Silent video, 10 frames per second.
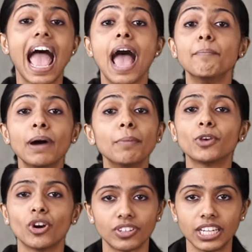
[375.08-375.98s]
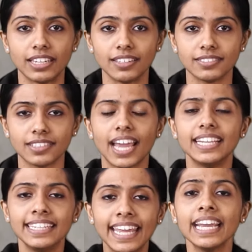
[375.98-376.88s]
Amp up your reading
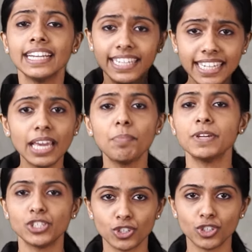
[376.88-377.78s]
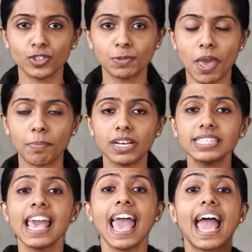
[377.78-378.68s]
and dig deep into newspapers